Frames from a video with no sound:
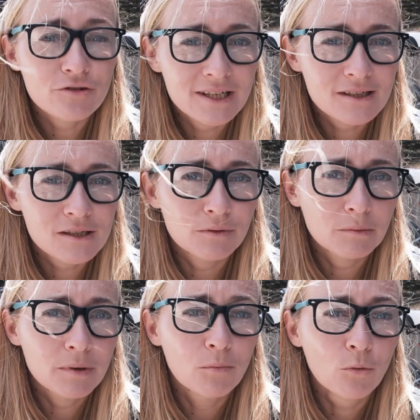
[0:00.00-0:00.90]
reasons will
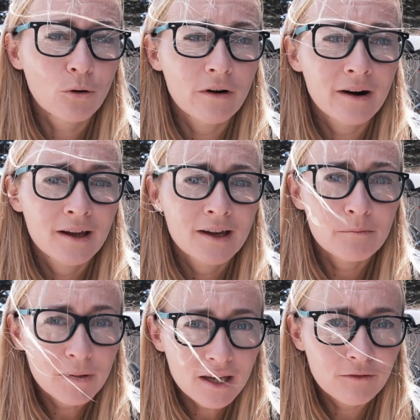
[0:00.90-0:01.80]
be more
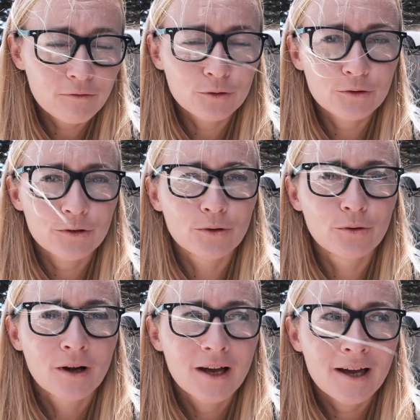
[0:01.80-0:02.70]
meaningful to you.